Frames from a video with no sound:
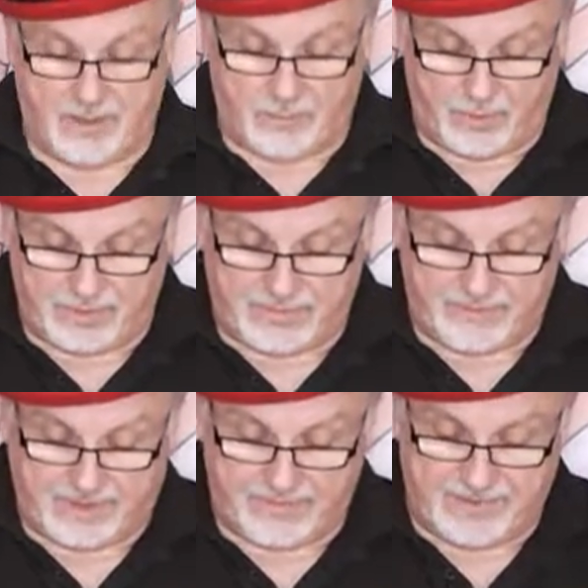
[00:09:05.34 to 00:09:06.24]
And what
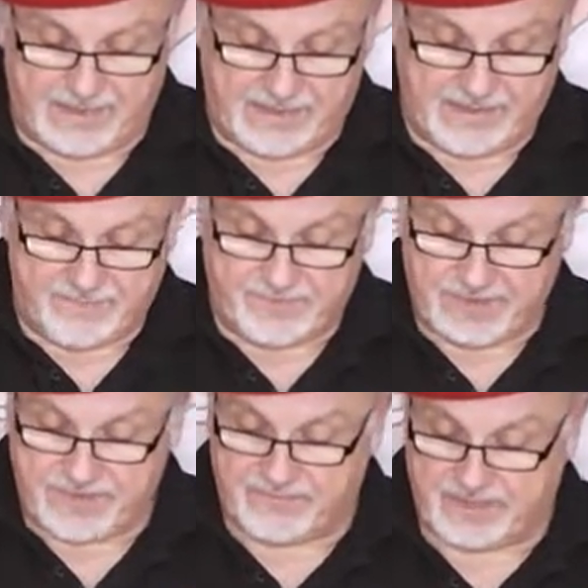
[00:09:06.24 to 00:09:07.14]
you've done there
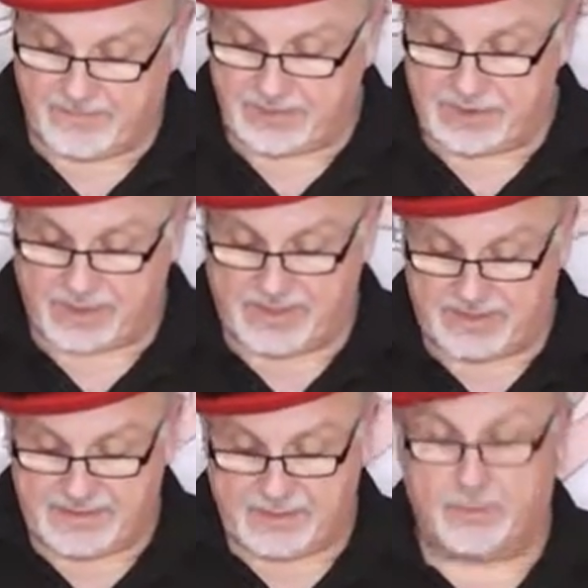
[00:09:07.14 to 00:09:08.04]
is you've
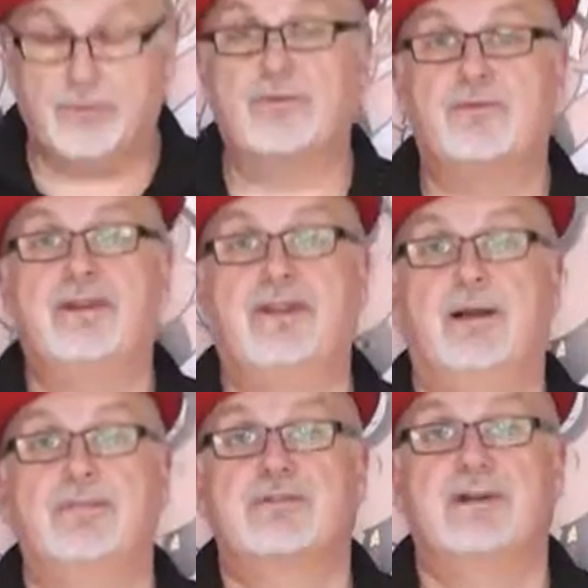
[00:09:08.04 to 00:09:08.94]
demonstrated that all 3
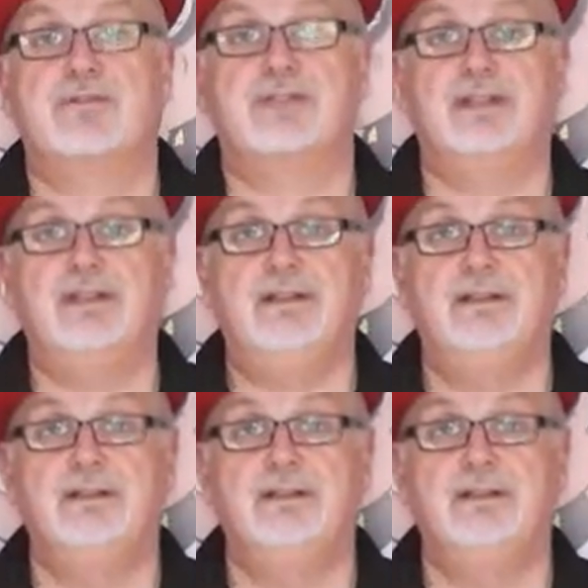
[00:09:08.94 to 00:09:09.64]
cups are empty.